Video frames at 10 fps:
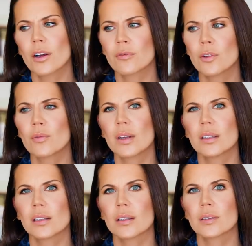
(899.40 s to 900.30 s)
a few
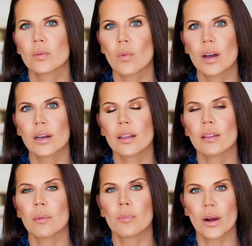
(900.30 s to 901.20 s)
reasons. One,
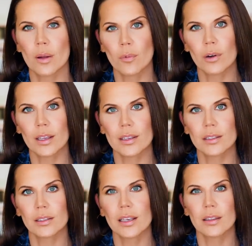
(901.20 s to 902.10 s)
they break more
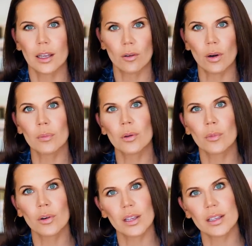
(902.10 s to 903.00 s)
easily, they crumble
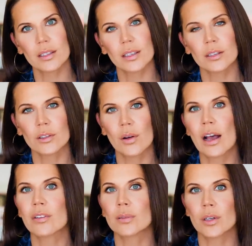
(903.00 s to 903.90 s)
more easily, you don't
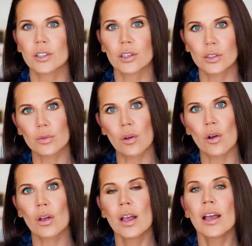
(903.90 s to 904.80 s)
have as much
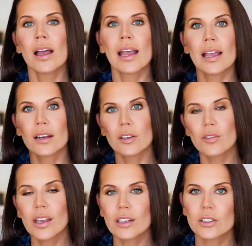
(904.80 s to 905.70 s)
control, and you
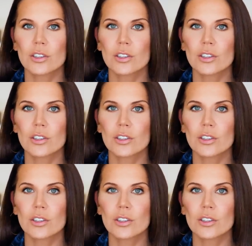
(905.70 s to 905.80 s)
can't